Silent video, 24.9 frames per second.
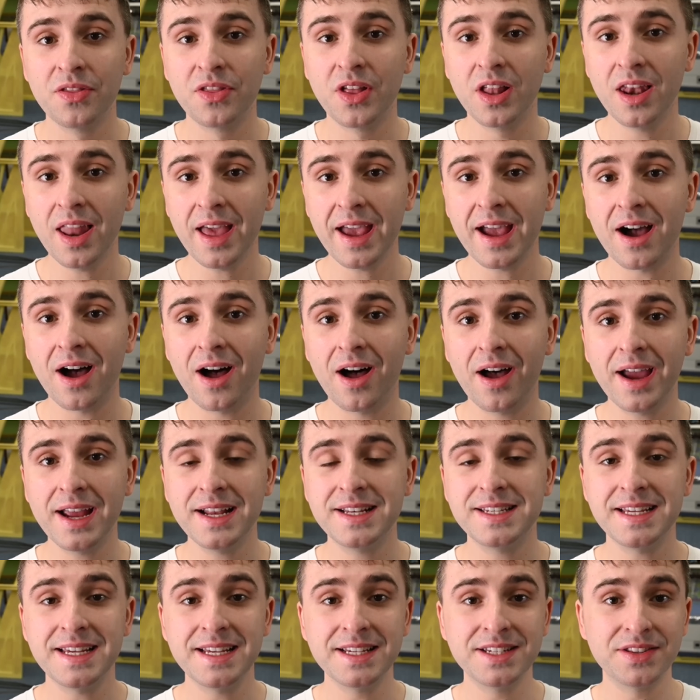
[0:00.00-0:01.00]
The layer
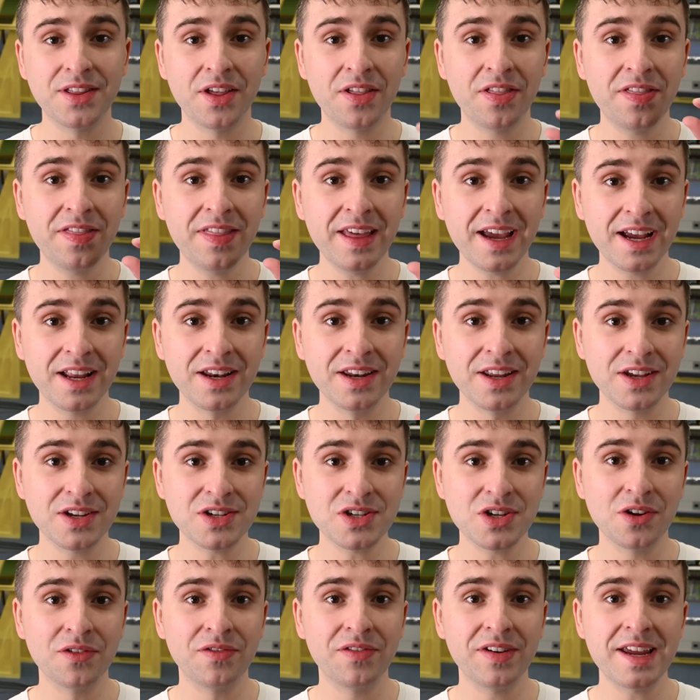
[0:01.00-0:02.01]
height is the
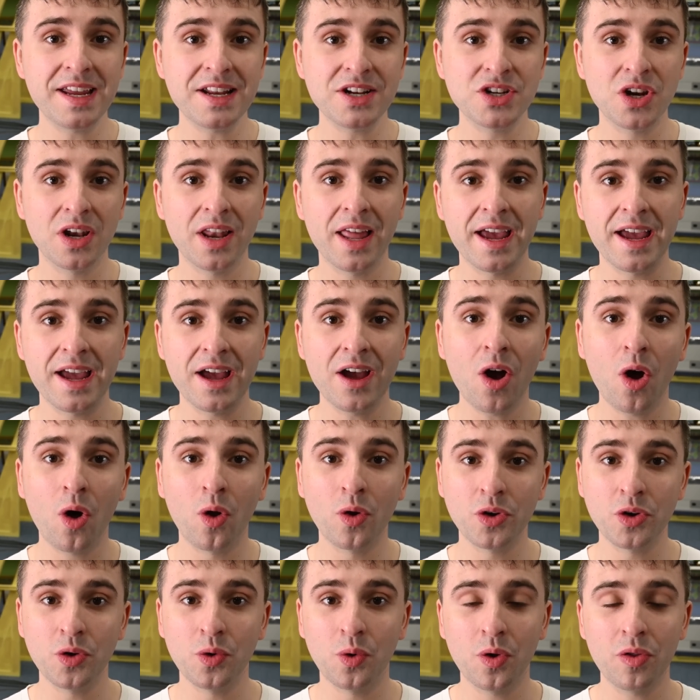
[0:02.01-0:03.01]
thickness of each layer
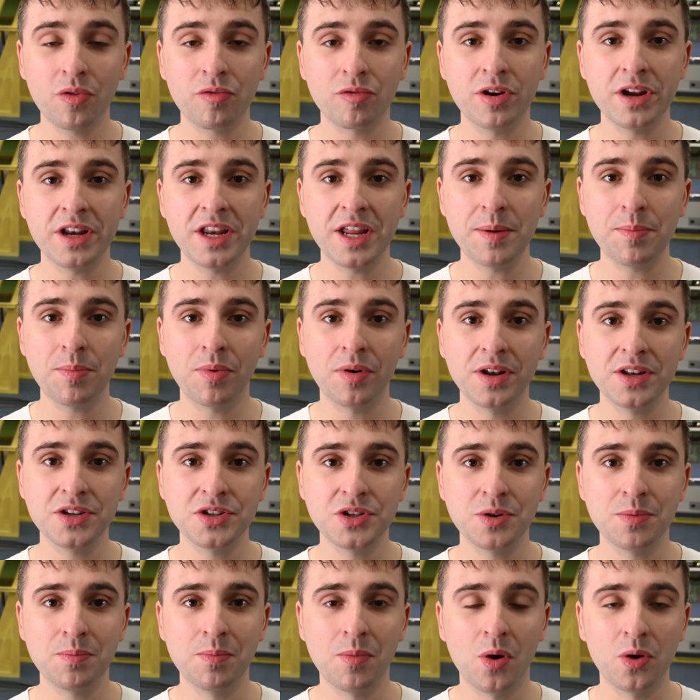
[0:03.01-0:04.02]
on your three D
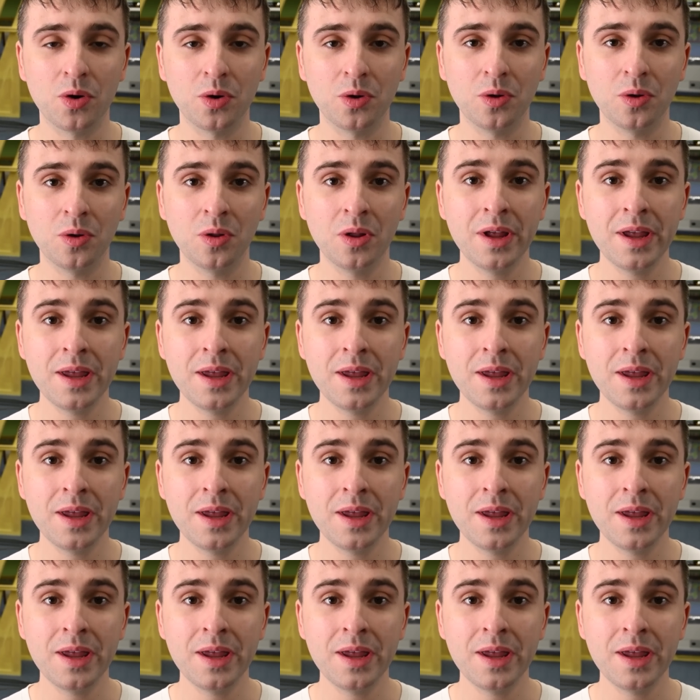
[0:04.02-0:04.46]
printed model.